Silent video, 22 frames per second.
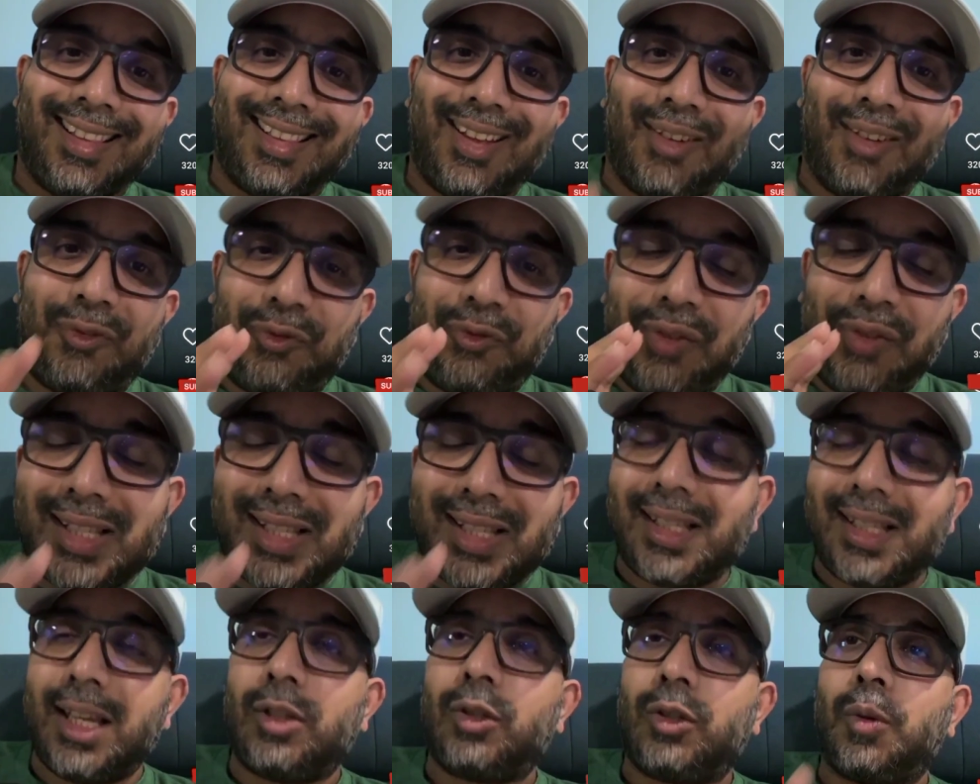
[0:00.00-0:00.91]
The
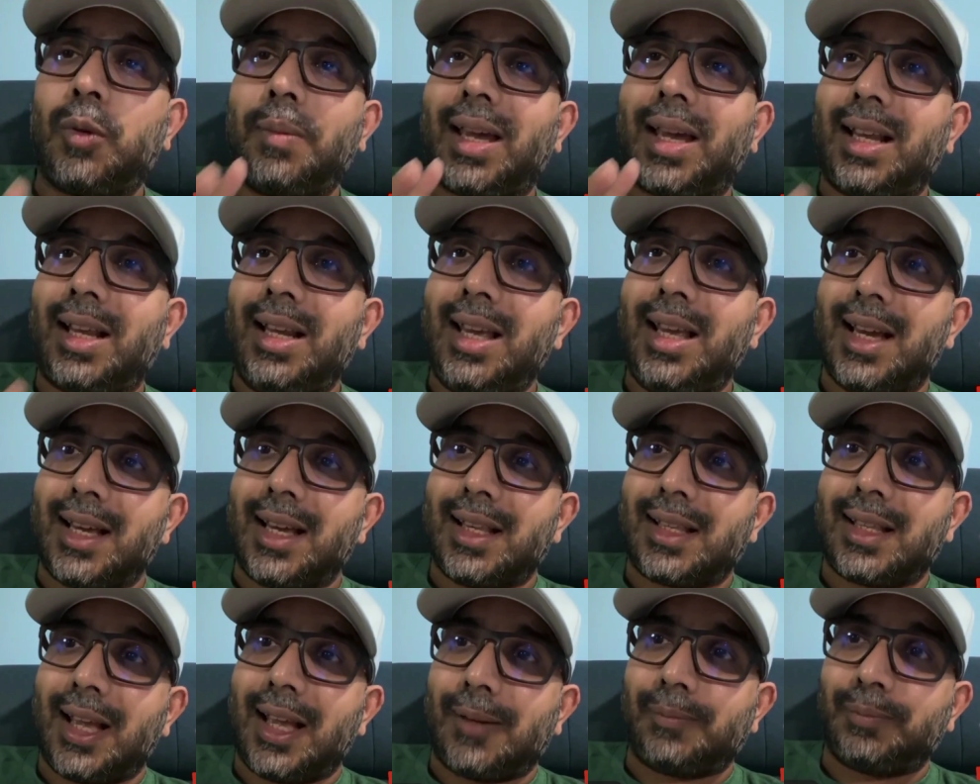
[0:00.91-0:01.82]
first thing to make clear
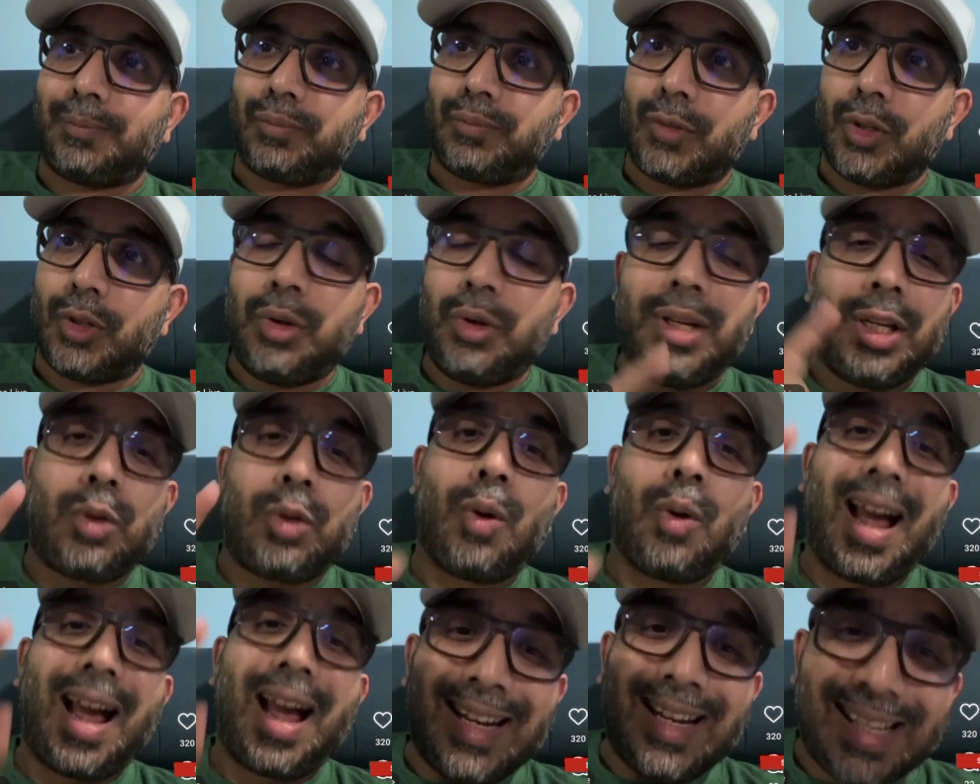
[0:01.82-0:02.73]
is that you need
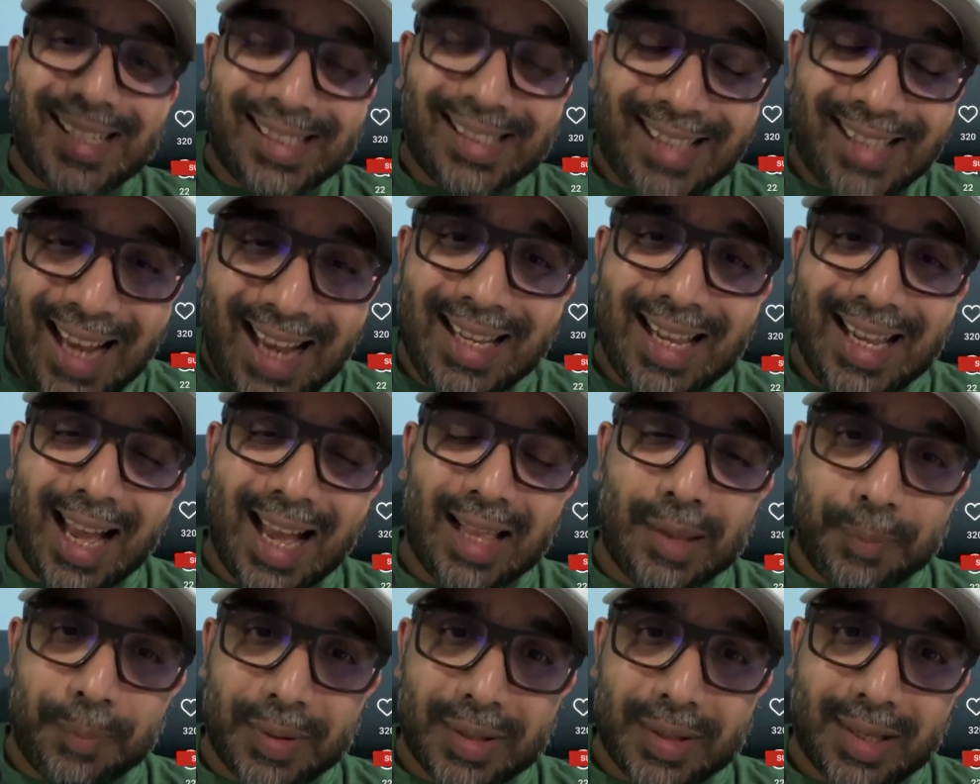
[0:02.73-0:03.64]
to understand the
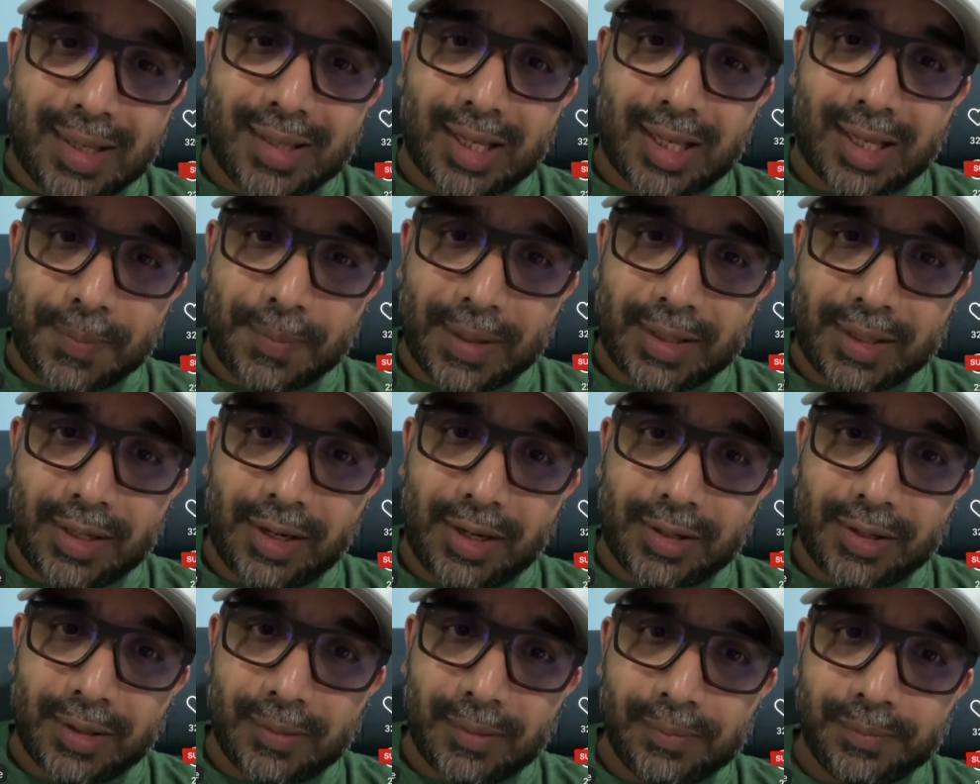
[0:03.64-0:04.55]
other person's
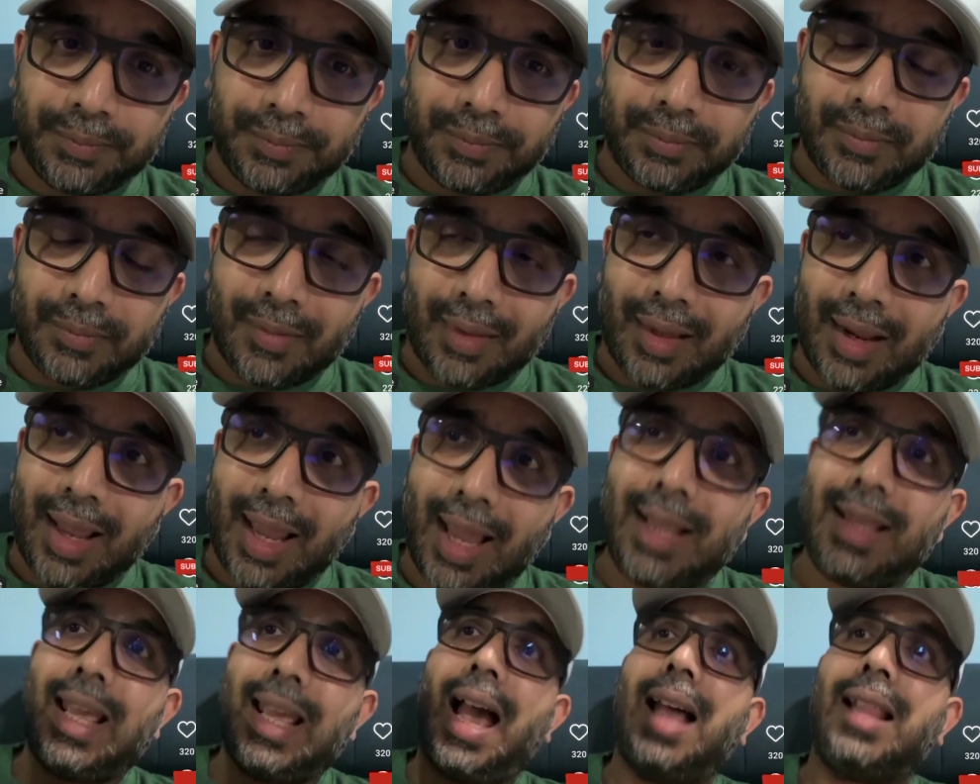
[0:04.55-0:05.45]
expectation.
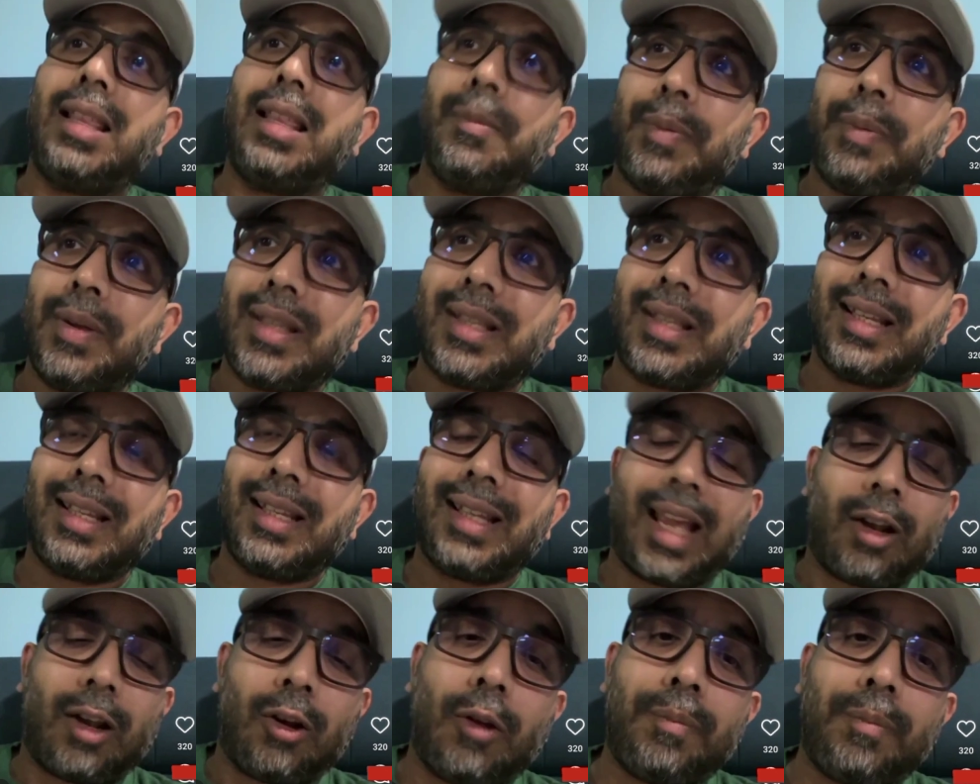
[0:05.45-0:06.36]
And the other person
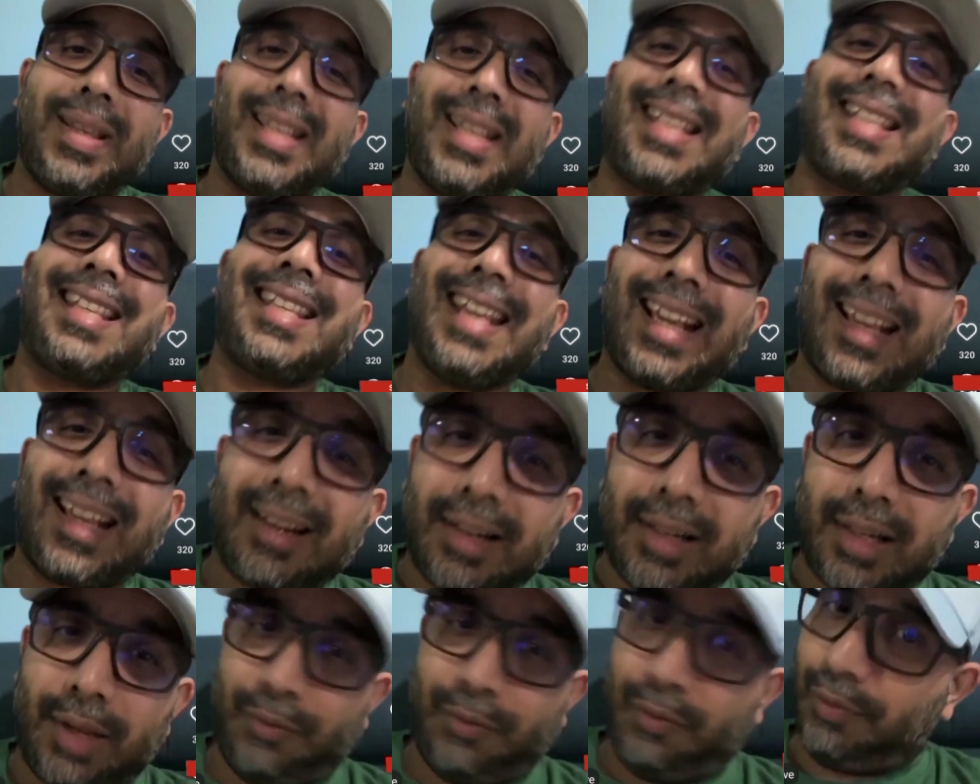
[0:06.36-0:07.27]
cannot be
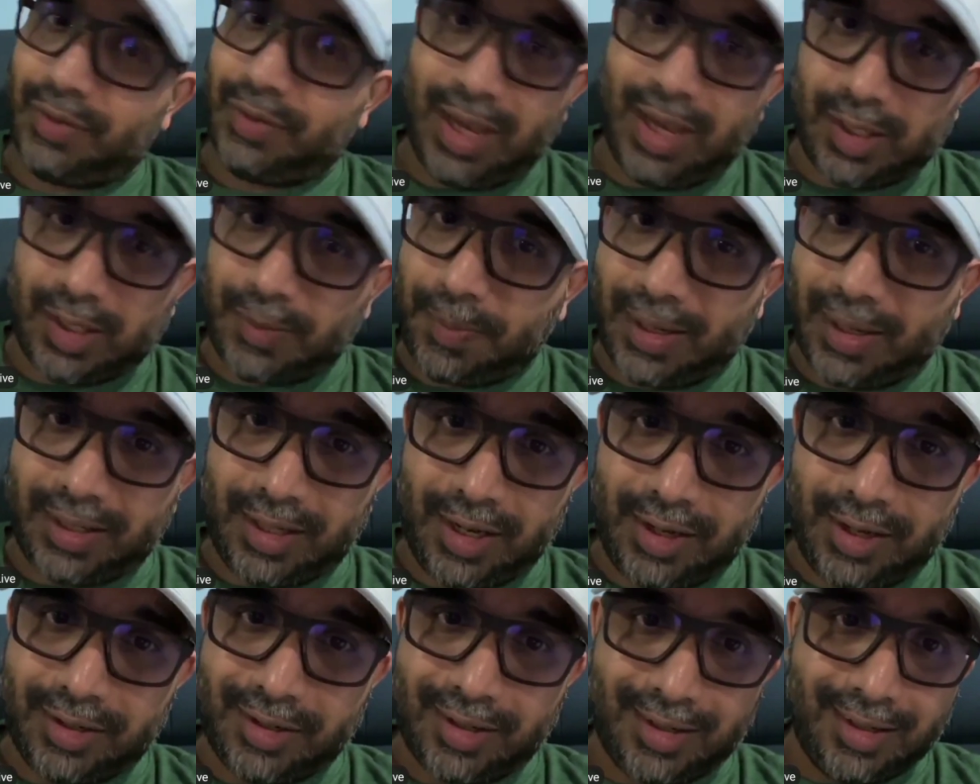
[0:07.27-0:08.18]
secretive of their
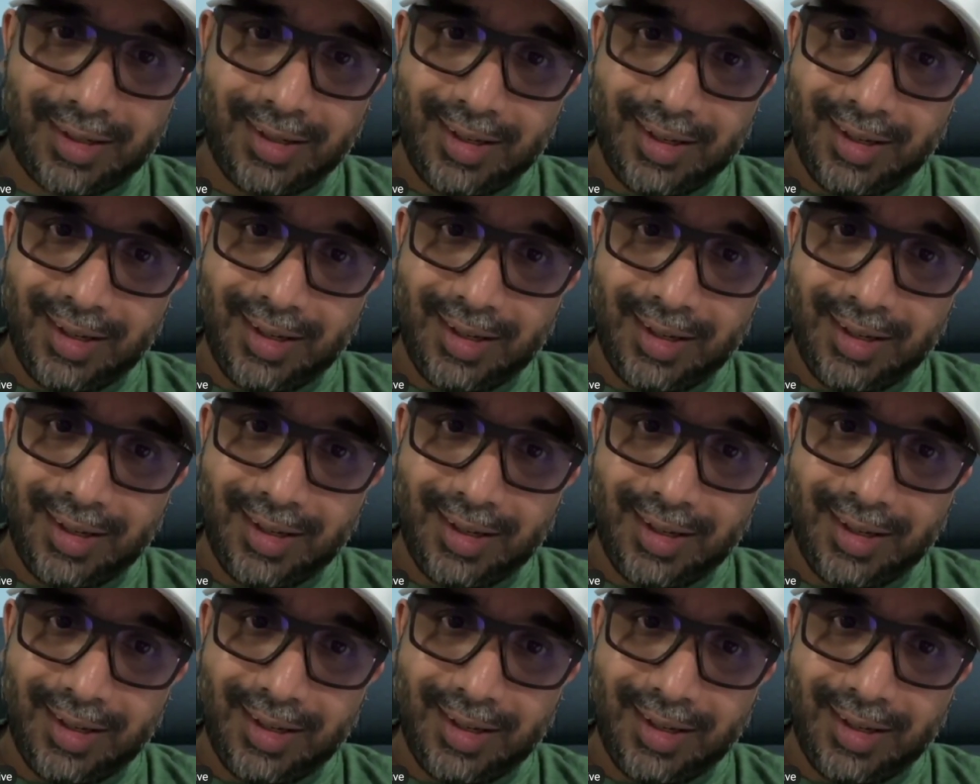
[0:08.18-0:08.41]
expectation.